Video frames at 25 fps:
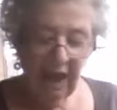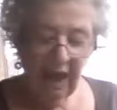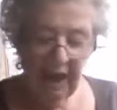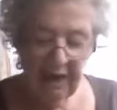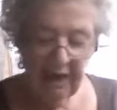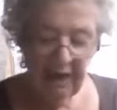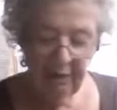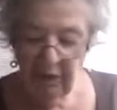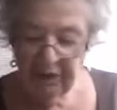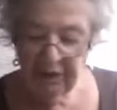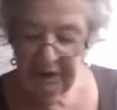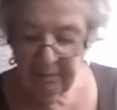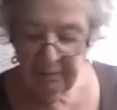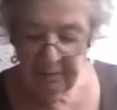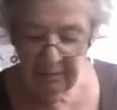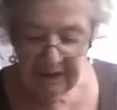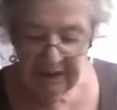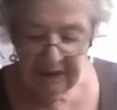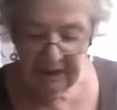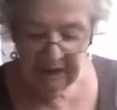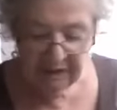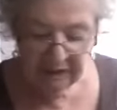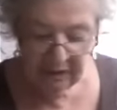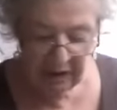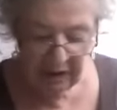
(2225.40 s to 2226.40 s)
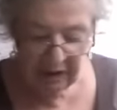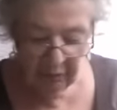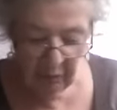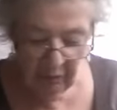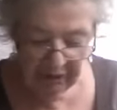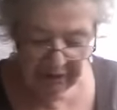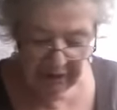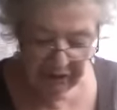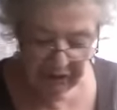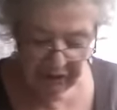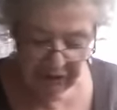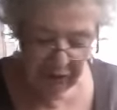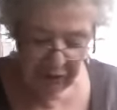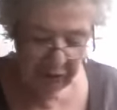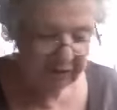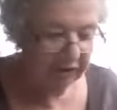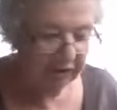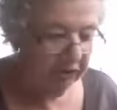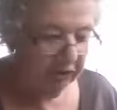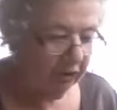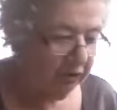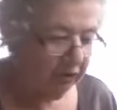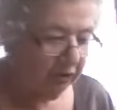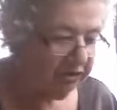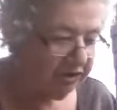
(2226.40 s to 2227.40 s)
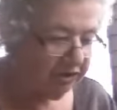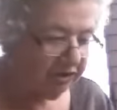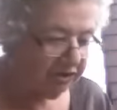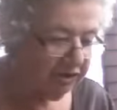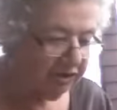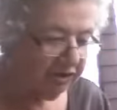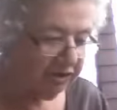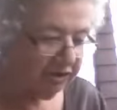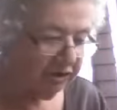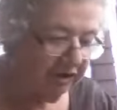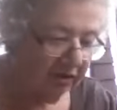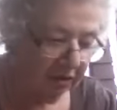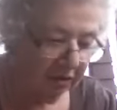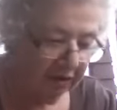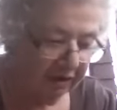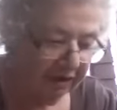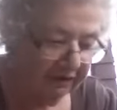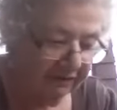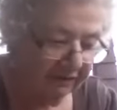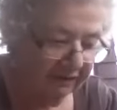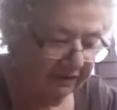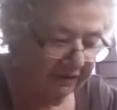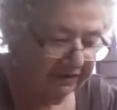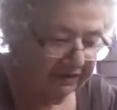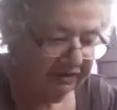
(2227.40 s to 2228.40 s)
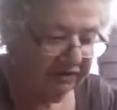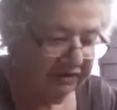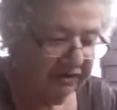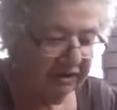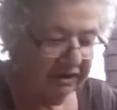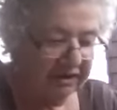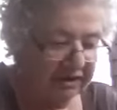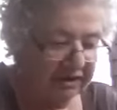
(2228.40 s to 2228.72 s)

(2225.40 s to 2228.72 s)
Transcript: I want to do the cochineal in this